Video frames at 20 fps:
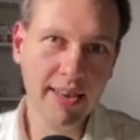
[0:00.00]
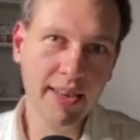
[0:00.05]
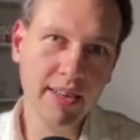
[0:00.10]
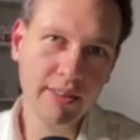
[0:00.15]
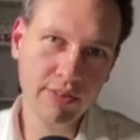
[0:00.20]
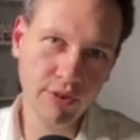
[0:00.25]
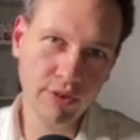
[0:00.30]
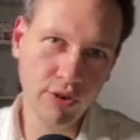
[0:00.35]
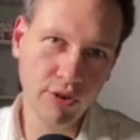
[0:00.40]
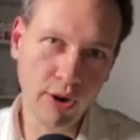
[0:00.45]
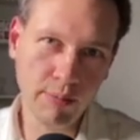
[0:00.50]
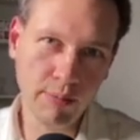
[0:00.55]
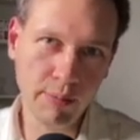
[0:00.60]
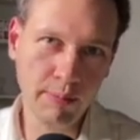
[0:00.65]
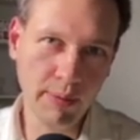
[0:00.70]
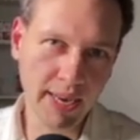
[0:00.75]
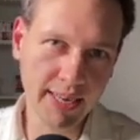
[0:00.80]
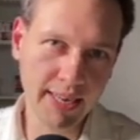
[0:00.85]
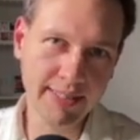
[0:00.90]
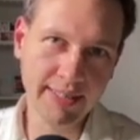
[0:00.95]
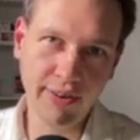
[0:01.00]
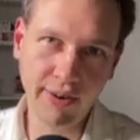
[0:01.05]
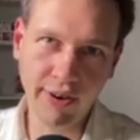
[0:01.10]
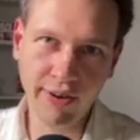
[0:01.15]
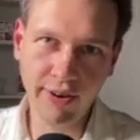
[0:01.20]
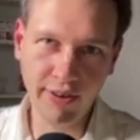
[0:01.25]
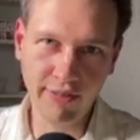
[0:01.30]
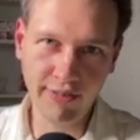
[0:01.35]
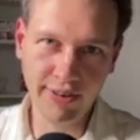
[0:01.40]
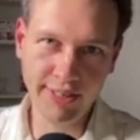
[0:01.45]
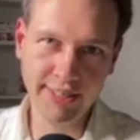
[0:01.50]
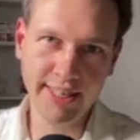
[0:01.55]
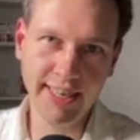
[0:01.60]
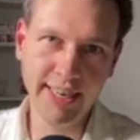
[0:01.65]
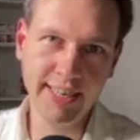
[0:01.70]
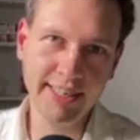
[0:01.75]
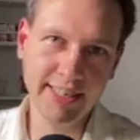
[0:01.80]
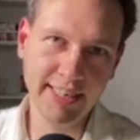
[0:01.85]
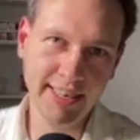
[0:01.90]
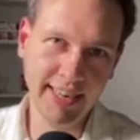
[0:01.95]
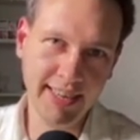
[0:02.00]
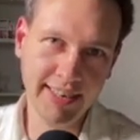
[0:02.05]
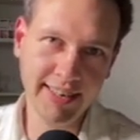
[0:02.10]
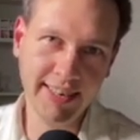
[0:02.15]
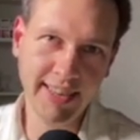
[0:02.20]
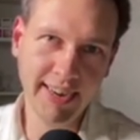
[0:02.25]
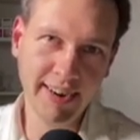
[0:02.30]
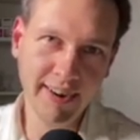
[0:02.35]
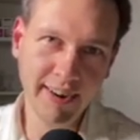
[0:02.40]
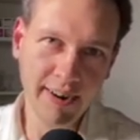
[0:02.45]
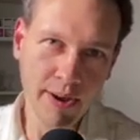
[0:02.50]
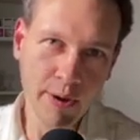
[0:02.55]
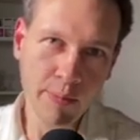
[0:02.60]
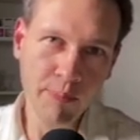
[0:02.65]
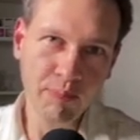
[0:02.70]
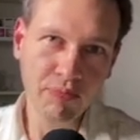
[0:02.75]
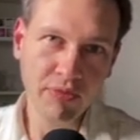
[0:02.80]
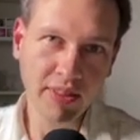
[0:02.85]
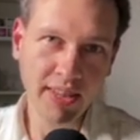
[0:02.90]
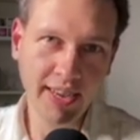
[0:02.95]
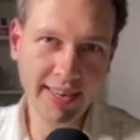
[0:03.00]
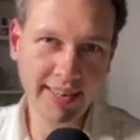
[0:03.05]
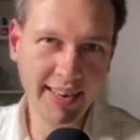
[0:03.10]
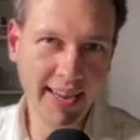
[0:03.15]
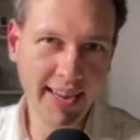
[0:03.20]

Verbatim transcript: to copy paste our conversation in there, and then I